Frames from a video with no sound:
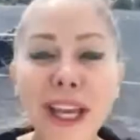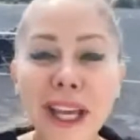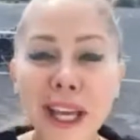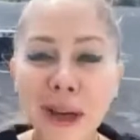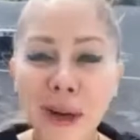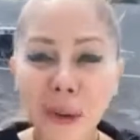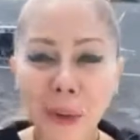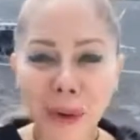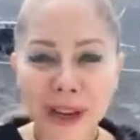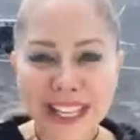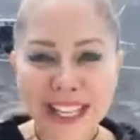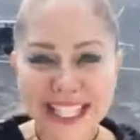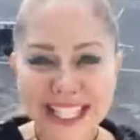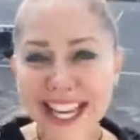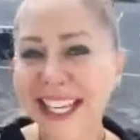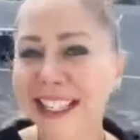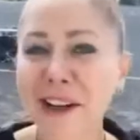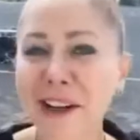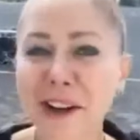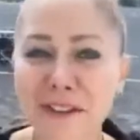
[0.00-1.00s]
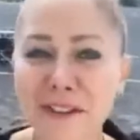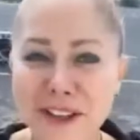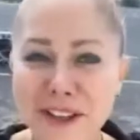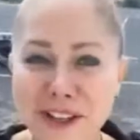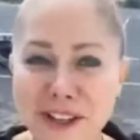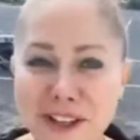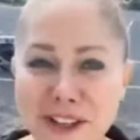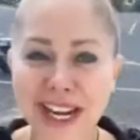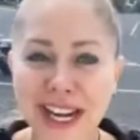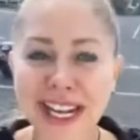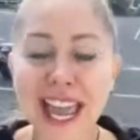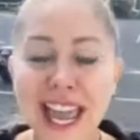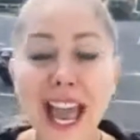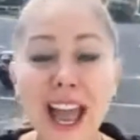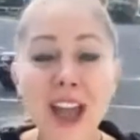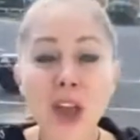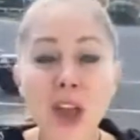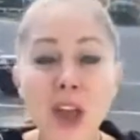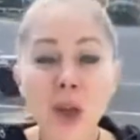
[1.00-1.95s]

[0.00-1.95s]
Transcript: in Queensland of Australia.